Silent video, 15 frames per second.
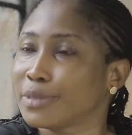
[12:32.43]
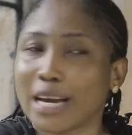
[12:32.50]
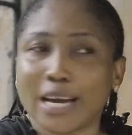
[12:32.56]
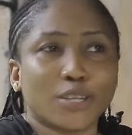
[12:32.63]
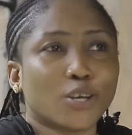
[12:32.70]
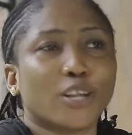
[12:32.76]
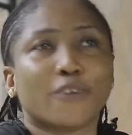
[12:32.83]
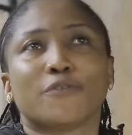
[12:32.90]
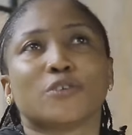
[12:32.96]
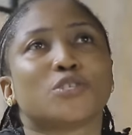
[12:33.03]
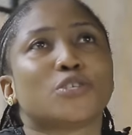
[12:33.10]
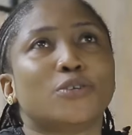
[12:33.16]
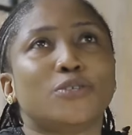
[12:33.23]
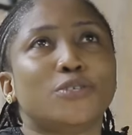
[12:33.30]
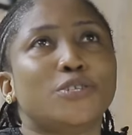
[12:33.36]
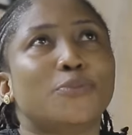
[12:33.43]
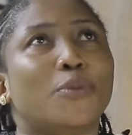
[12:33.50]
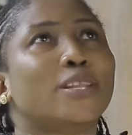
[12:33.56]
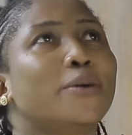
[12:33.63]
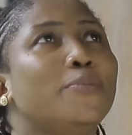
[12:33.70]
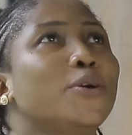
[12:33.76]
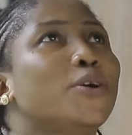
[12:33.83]
And all of a sudden, the
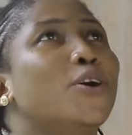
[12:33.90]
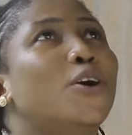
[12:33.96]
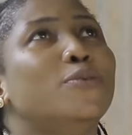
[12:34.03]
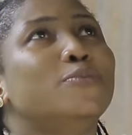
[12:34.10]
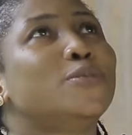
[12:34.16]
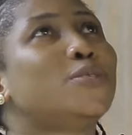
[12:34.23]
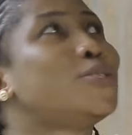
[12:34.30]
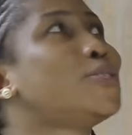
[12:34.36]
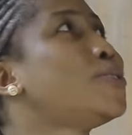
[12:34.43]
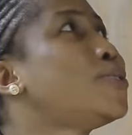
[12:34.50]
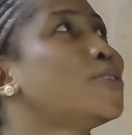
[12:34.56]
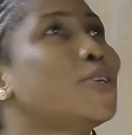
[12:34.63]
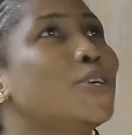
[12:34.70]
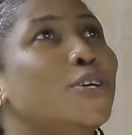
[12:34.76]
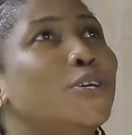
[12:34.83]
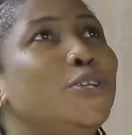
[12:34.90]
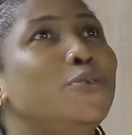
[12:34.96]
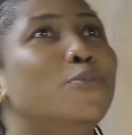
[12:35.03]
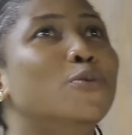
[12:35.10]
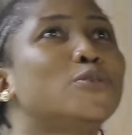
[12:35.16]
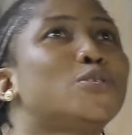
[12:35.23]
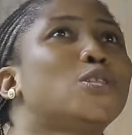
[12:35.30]
mother becomes the
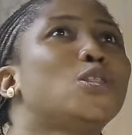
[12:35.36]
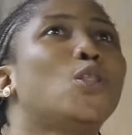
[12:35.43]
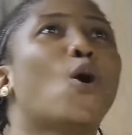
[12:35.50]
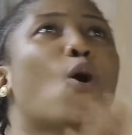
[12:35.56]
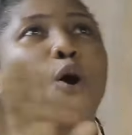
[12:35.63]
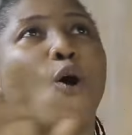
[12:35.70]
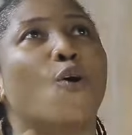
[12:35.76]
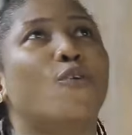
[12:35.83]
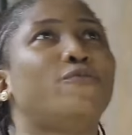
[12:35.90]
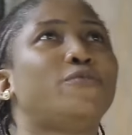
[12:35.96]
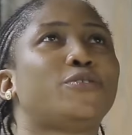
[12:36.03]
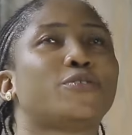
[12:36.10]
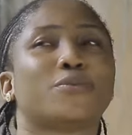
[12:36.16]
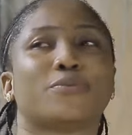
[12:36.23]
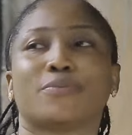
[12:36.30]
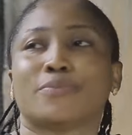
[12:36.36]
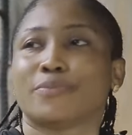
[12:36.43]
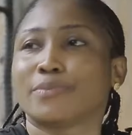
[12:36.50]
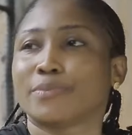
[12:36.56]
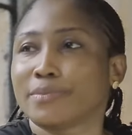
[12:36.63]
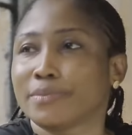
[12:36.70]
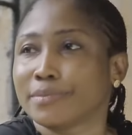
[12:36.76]
most loved.
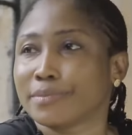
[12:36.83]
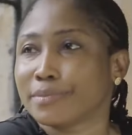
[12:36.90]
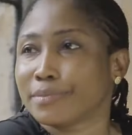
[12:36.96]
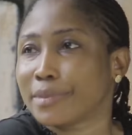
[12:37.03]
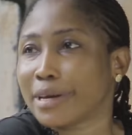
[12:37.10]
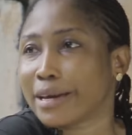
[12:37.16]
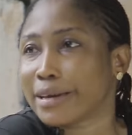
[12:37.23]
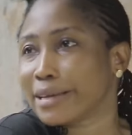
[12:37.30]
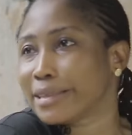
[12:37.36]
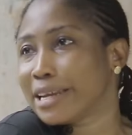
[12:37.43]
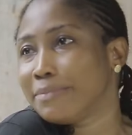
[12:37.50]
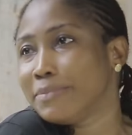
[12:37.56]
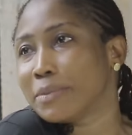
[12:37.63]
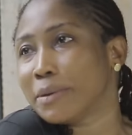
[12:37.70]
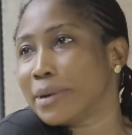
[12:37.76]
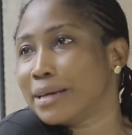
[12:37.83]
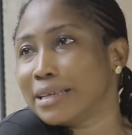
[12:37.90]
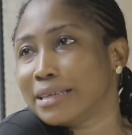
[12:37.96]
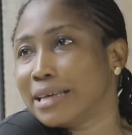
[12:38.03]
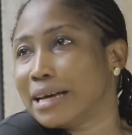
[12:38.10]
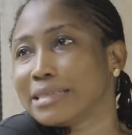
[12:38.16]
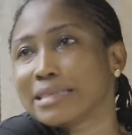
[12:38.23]
And you're telling me, Mama,
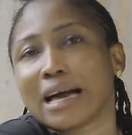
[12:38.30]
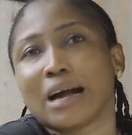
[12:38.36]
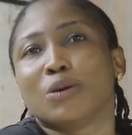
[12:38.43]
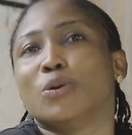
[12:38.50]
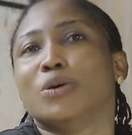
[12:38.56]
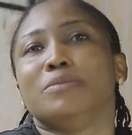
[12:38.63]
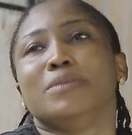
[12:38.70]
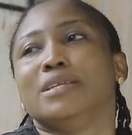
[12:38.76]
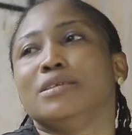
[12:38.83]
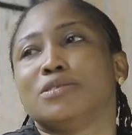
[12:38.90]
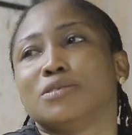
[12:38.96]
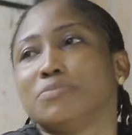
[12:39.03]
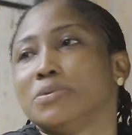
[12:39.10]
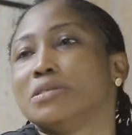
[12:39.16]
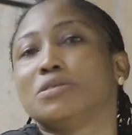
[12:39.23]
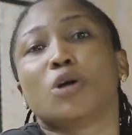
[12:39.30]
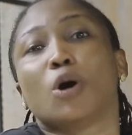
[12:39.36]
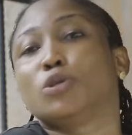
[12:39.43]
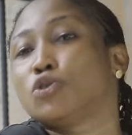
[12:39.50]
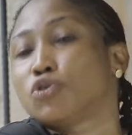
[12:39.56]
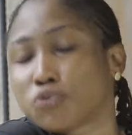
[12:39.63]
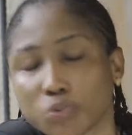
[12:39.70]
that that's how God made it to be. It's
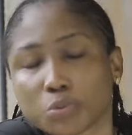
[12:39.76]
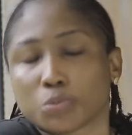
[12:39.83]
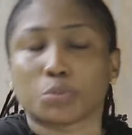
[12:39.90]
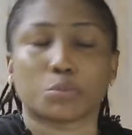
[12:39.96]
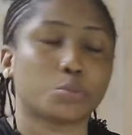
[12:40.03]
not true.